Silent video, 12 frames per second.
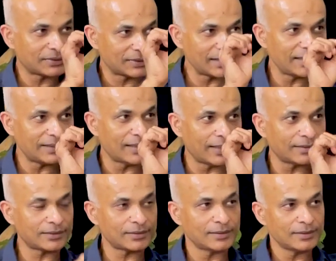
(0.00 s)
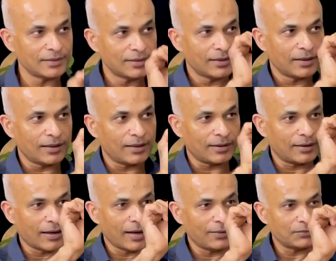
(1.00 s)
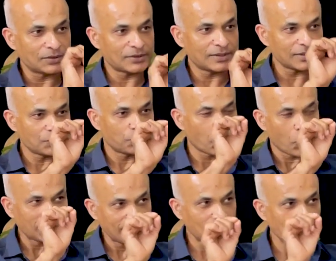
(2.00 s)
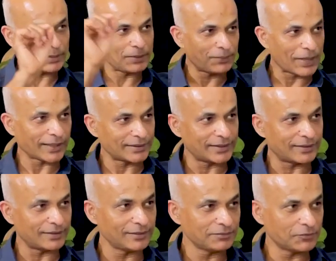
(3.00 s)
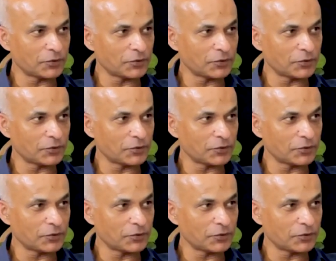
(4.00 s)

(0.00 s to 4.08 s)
see that I was just wanting to be practical,